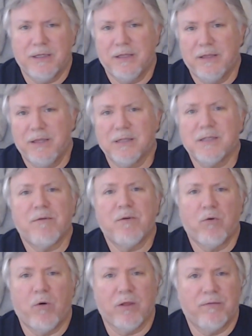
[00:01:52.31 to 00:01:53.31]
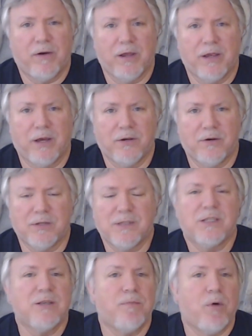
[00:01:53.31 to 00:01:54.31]
This I would qualify under
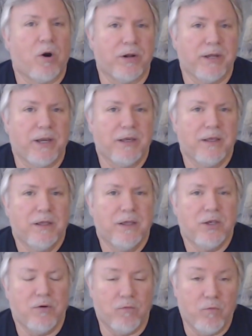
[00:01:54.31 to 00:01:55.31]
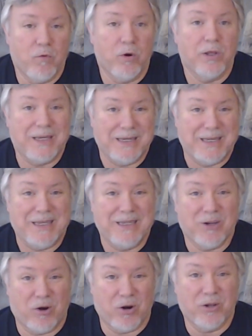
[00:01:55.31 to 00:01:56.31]
system hardening. You really need
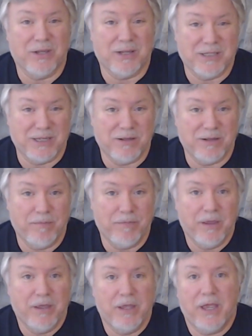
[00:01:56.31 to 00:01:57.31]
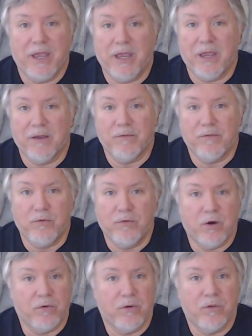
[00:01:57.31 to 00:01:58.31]
to harden the system. If you
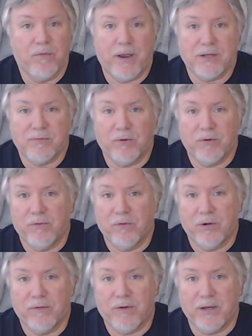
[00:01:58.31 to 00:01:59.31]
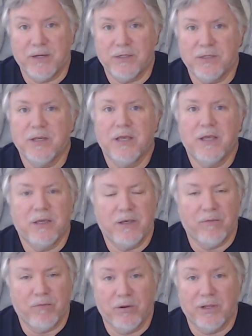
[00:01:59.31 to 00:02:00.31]
don't know the password for a device,
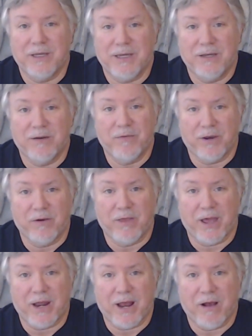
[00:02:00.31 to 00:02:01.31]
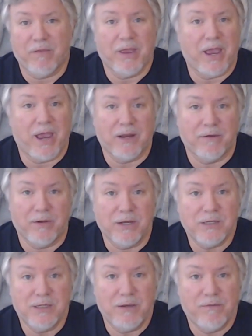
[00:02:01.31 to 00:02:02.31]
you really need to figure that out. And if it
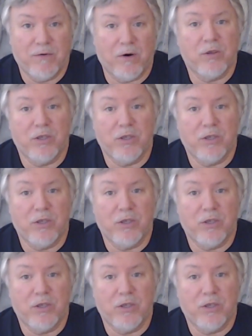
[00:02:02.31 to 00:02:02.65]
is default,